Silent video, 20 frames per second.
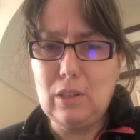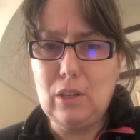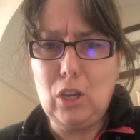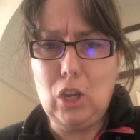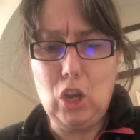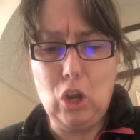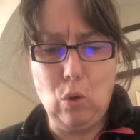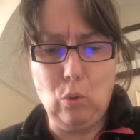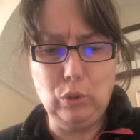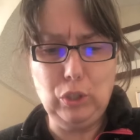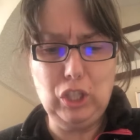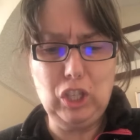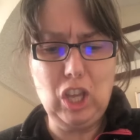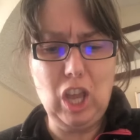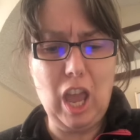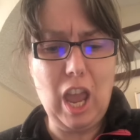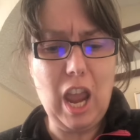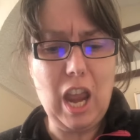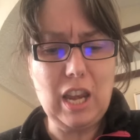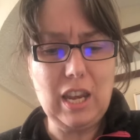Your
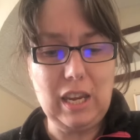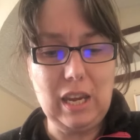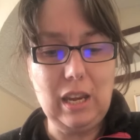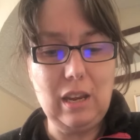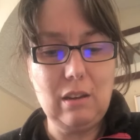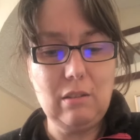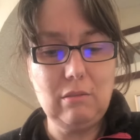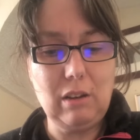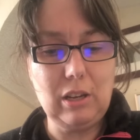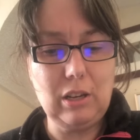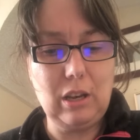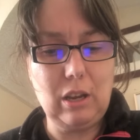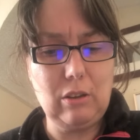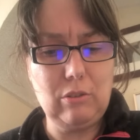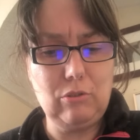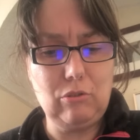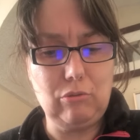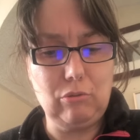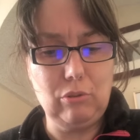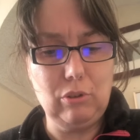teddy? Ground
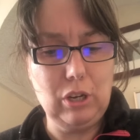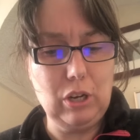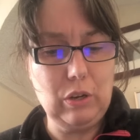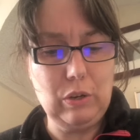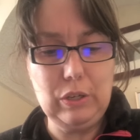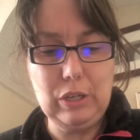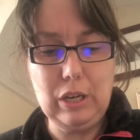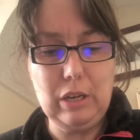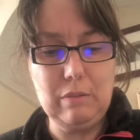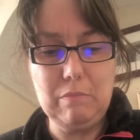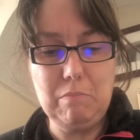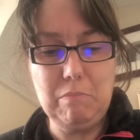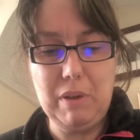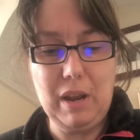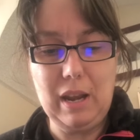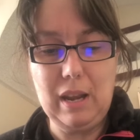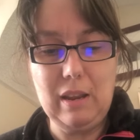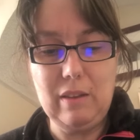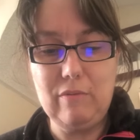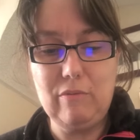control couldn't
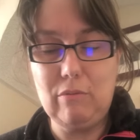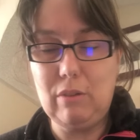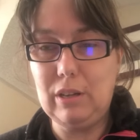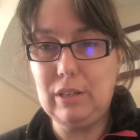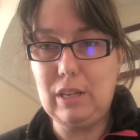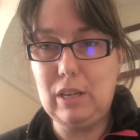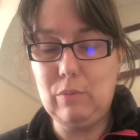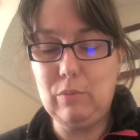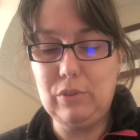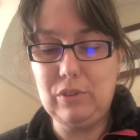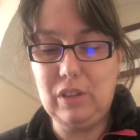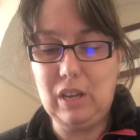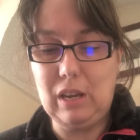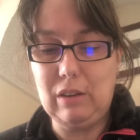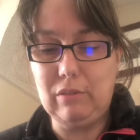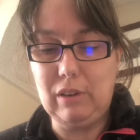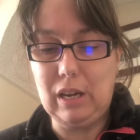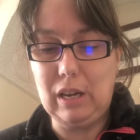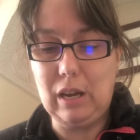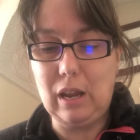believe what he was
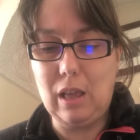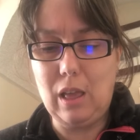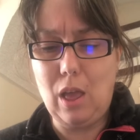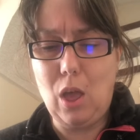hearing.